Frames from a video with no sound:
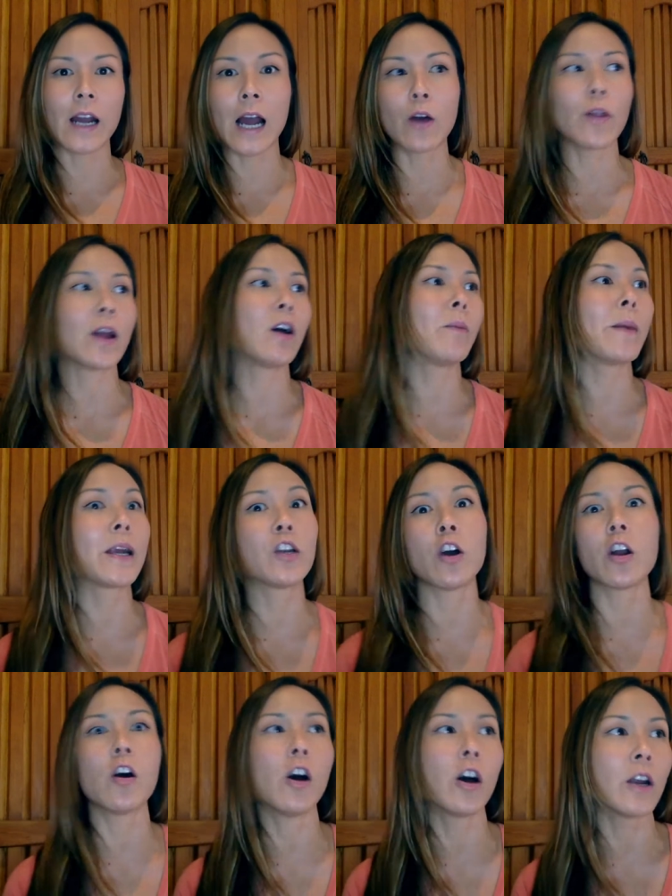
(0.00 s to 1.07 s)
How the hell am I
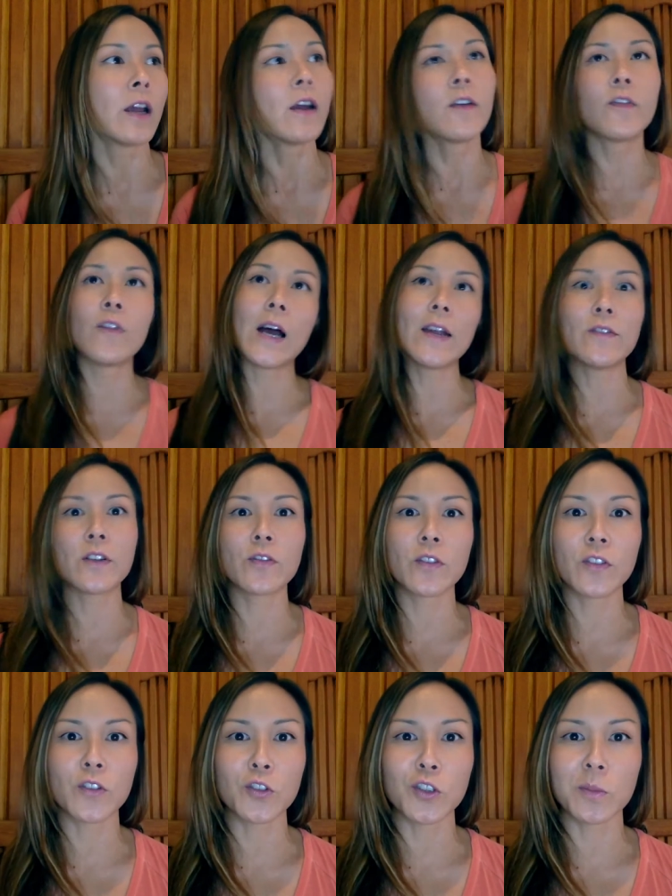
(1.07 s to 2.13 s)
not on 5
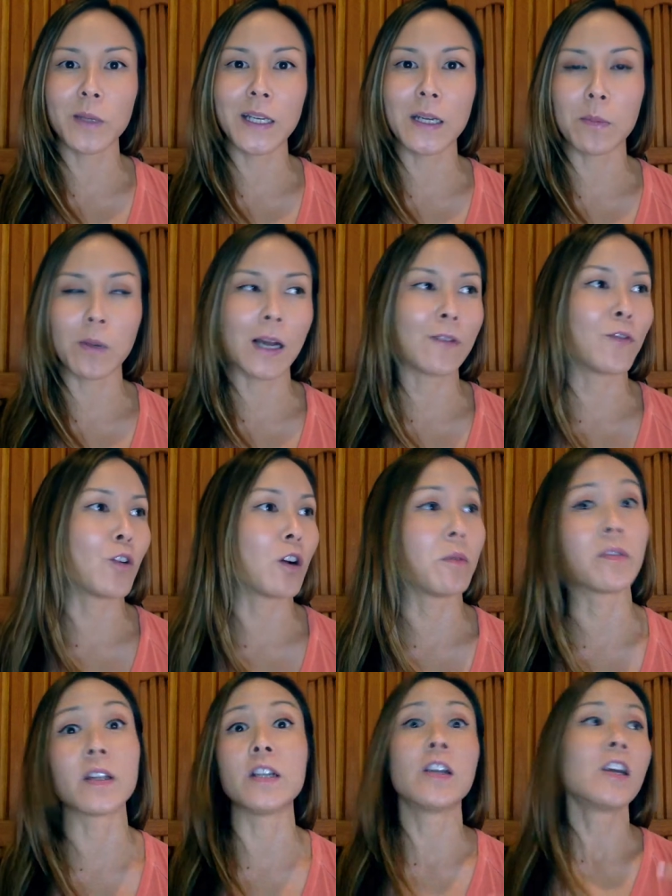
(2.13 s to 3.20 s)
different social media
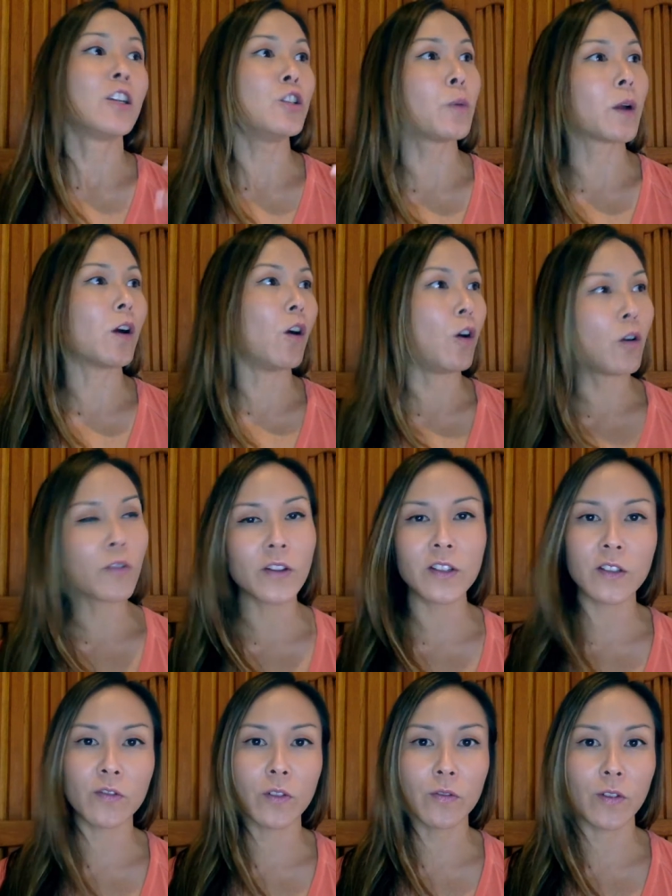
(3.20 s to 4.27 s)
platforms and doing all these
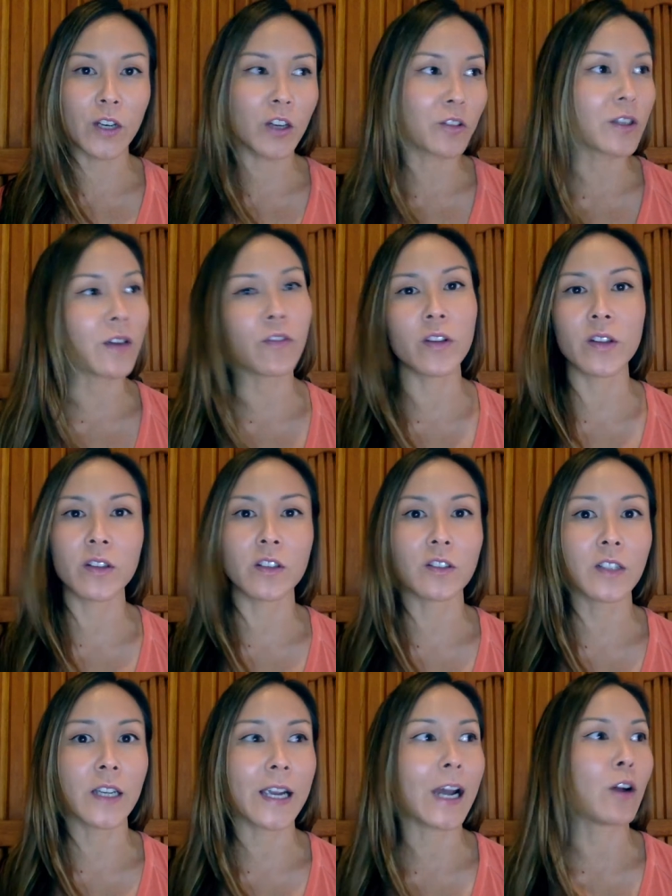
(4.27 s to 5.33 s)
different videos every single
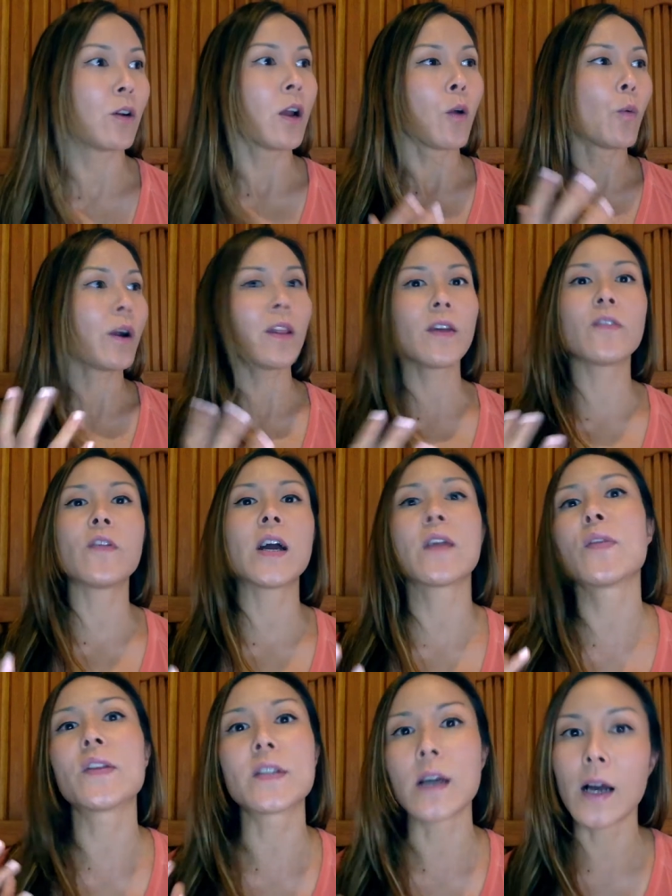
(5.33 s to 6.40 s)
day? Where do they
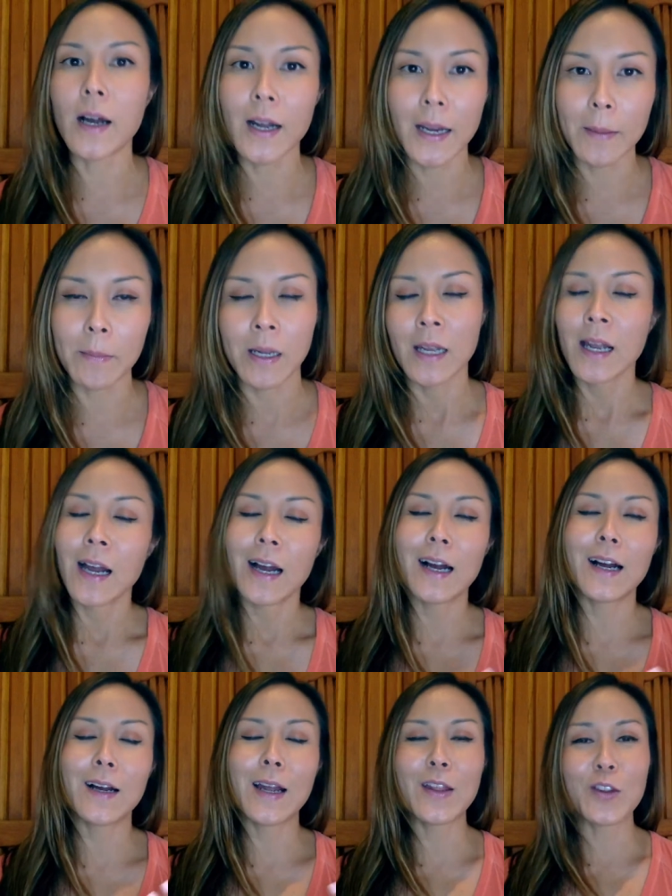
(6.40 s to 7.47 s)
find the time?
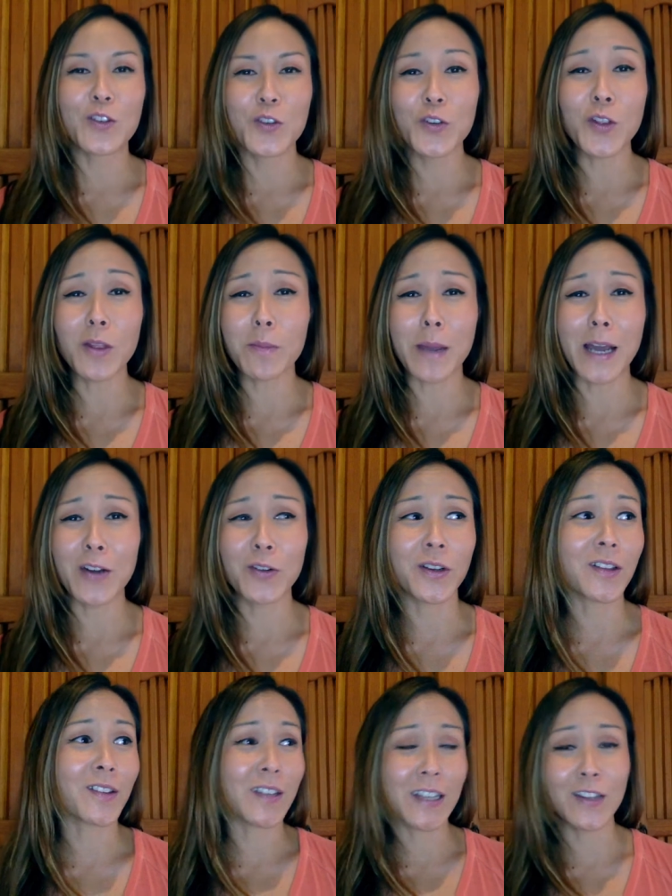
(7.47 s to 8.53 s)
And the truth of the matter
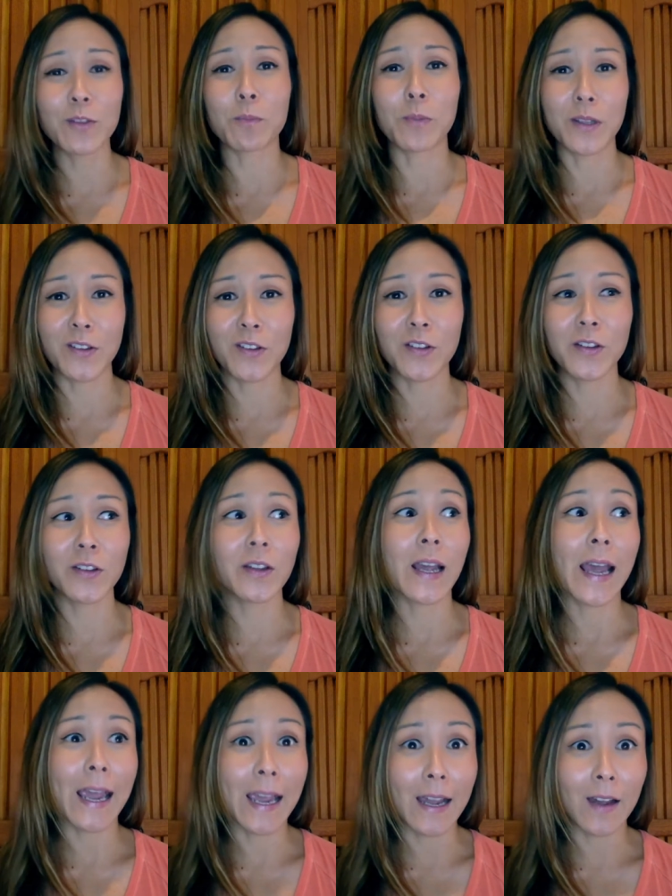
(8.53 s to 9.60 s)
is these businesses
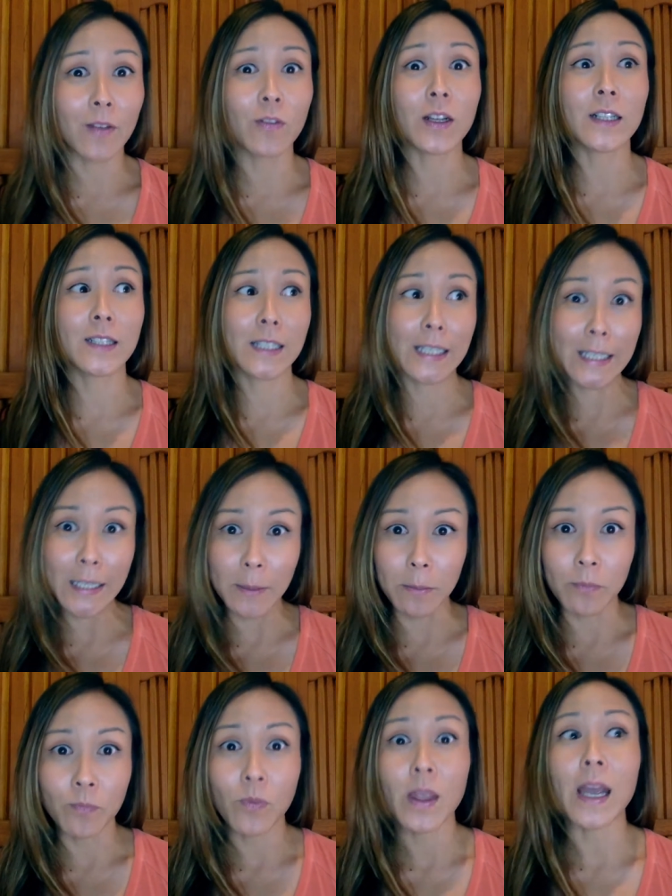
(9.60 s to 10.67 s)
have a
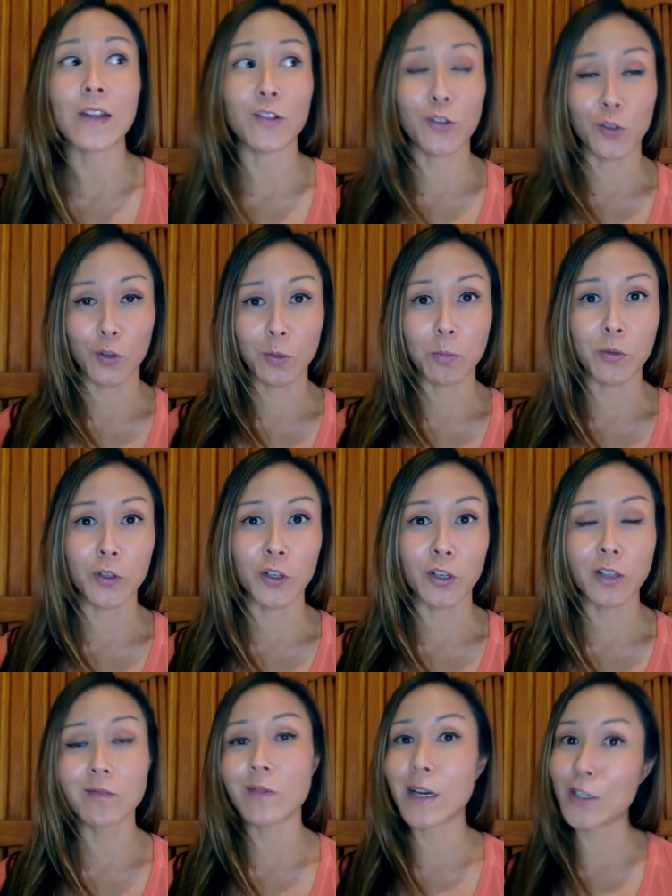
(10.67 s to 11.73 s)
team. As a
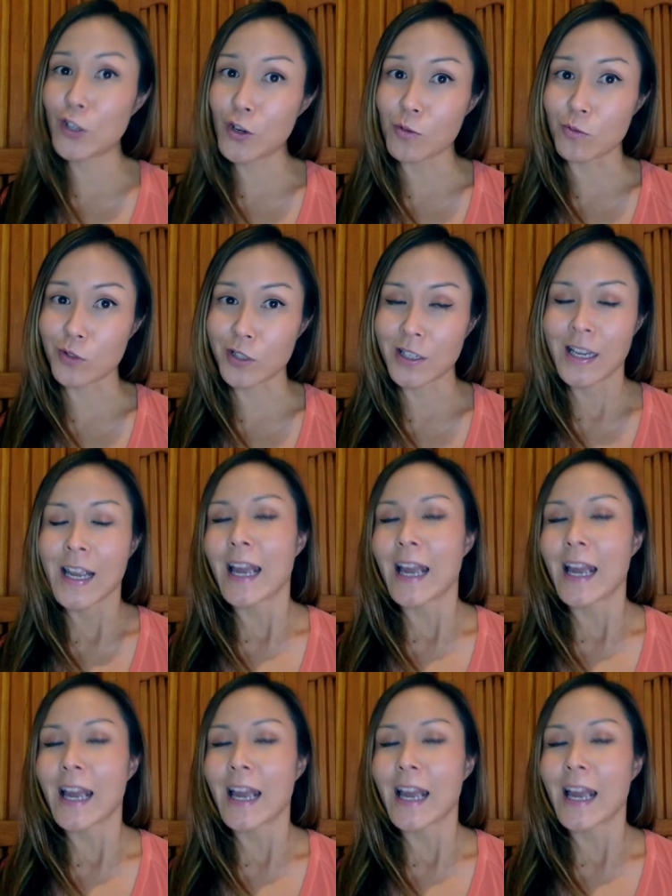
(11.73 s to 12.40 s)
solopreneur, I don't.